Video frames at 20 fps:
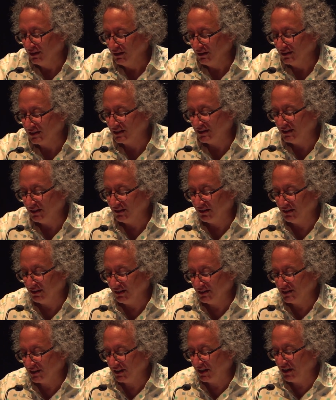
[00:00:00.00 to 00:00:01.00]
Still,
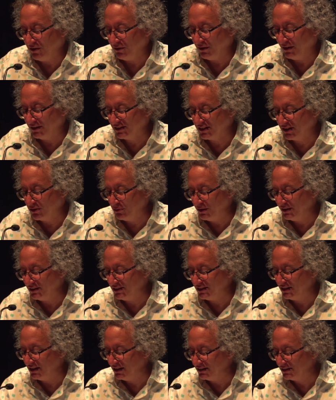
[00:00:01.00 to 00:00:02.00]
it's a curious
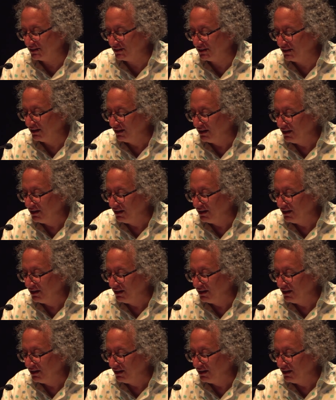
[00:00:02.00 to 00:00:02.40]
coincidence